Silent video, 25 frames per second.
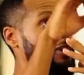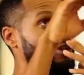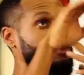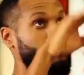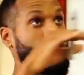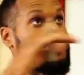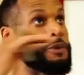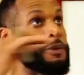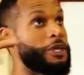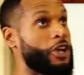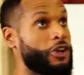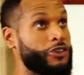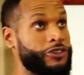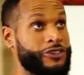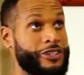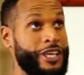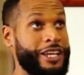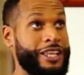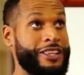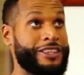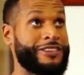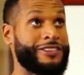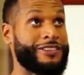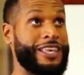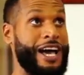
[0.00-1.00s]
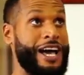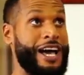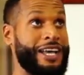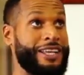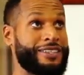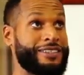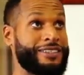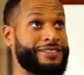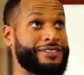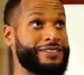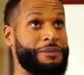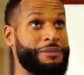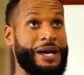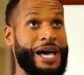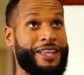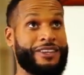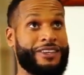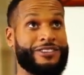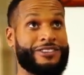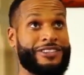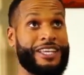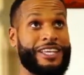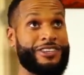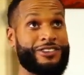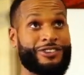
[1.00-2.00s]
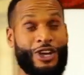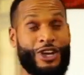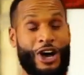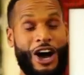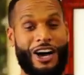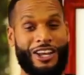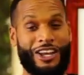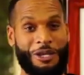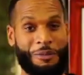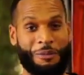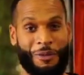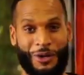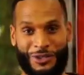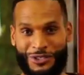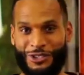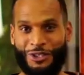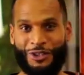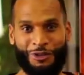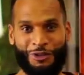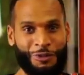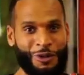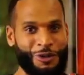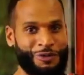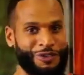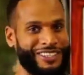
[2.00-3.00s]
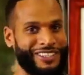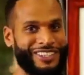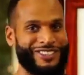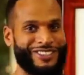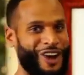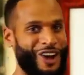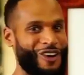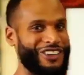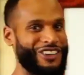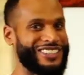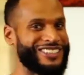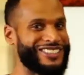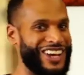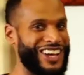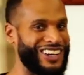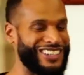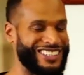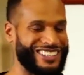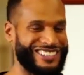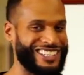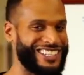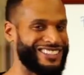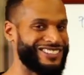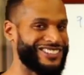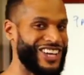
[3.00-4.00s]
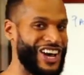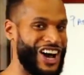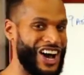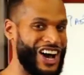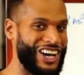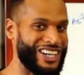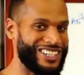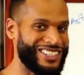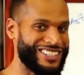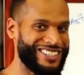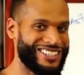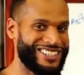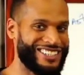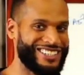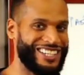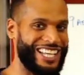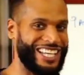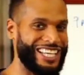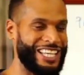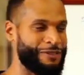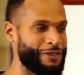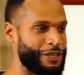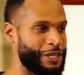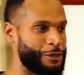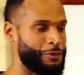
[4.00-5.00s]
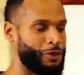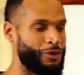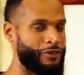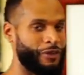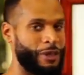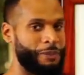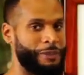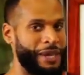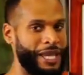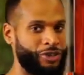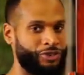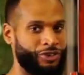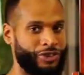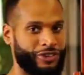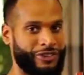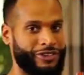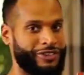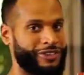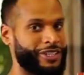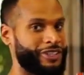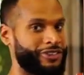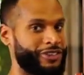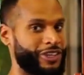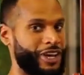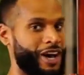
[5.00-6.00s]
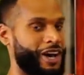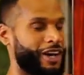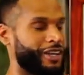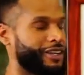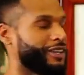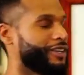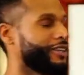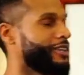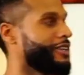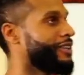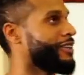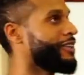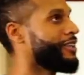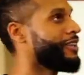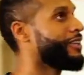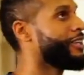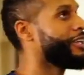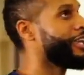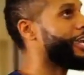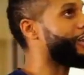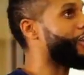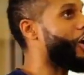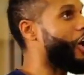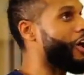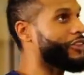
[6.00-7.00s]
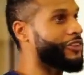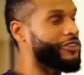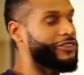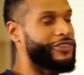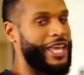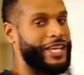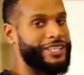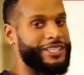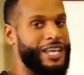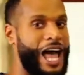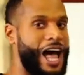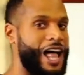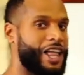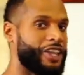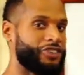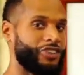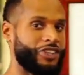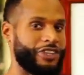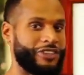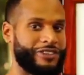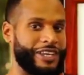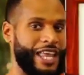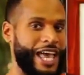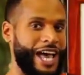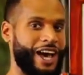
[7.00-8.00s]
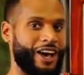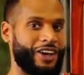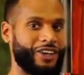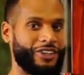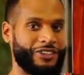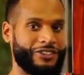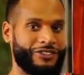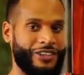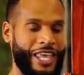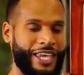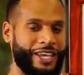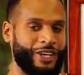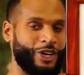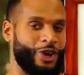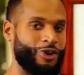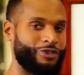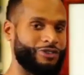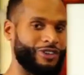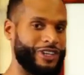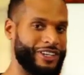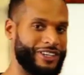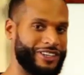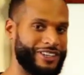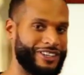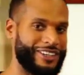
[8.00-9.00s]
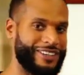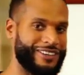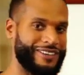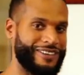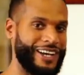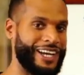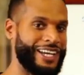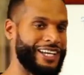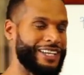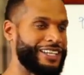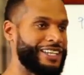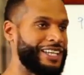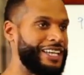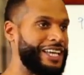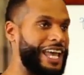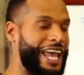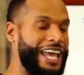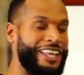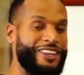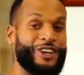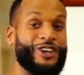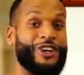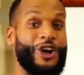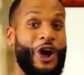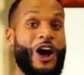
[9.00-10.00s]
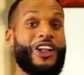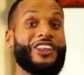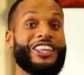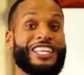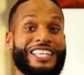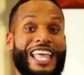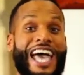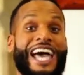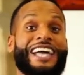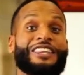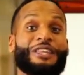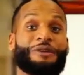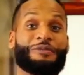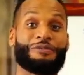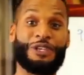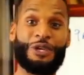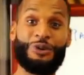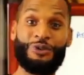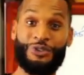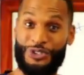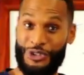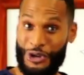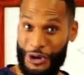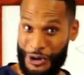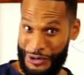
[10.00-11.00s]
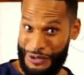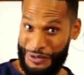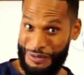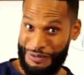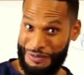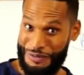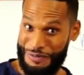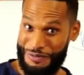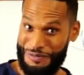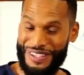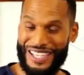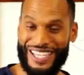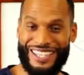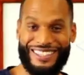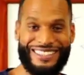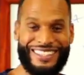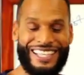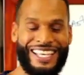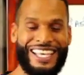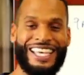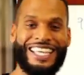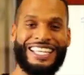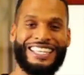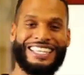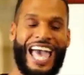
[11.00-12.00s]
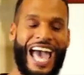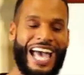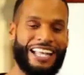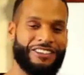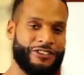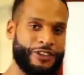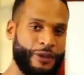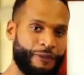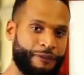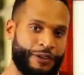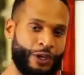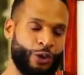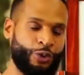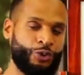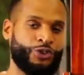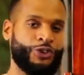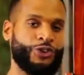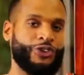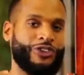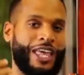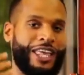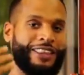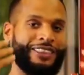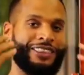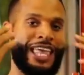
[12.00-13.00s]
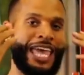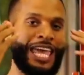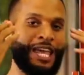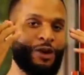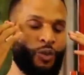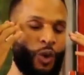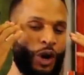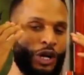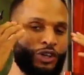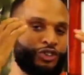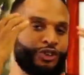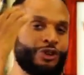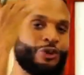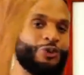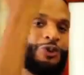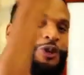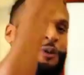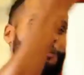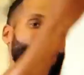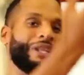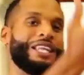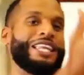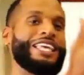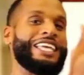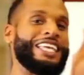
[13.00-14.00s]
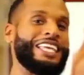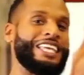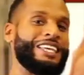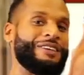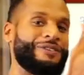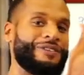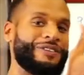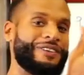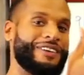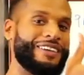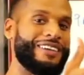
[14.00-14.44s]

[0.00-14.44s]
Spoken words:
There's going to be no sun in the sky. Somehow the sun is gone. And most of those movies, it's always dark. The sun's gone. Like even the movie The Matrix, the sun's gone. And all this technology is now taken over, right? And they're calling that the future because that's the future that they want you to believe.